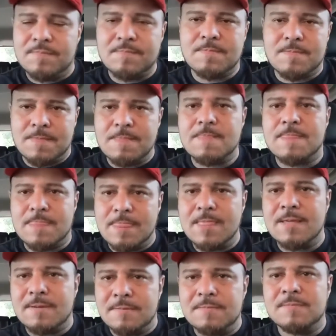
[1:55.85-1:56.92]
And I ain't
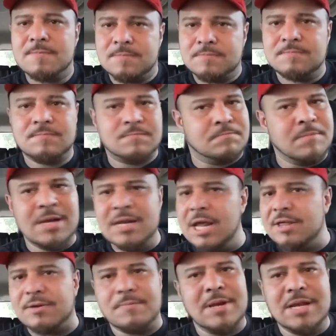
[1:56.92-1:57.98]
taking no knee. Me
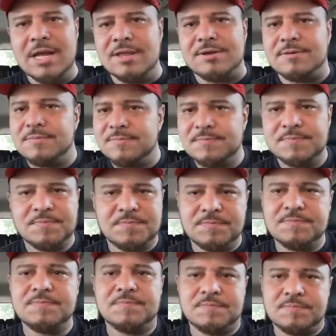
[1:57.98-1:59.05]
neither, me neither. And if you don't like
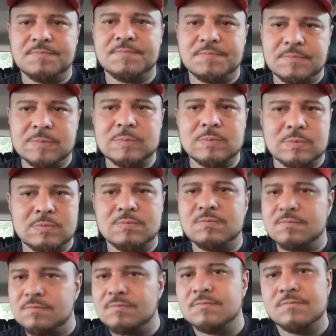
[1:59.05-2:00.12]
this country,
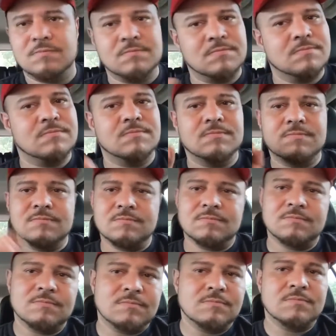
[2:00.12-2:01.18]
pack up your bags and
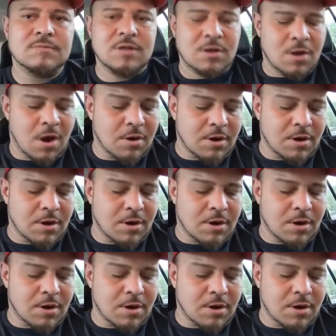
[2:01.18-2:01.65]
leave.